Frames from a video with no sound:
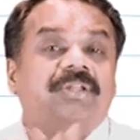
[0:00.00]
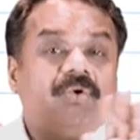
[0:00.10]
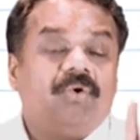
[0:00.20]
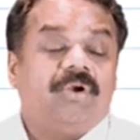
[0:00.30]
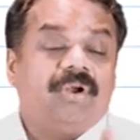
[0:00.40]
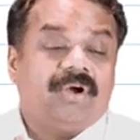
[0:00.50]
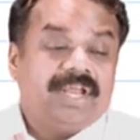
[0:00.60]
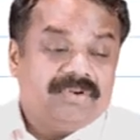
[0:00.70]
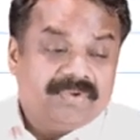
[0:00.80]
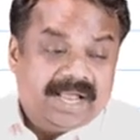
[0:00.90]
the whole law
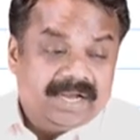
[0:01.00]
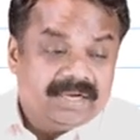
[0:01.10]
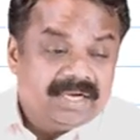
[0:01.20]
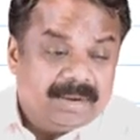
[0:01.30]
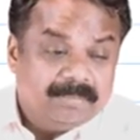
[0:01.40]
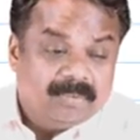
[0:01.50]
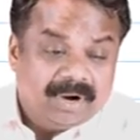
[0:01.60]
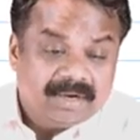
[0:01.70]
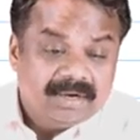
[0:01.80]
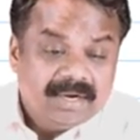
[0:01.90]
invalid. Number one,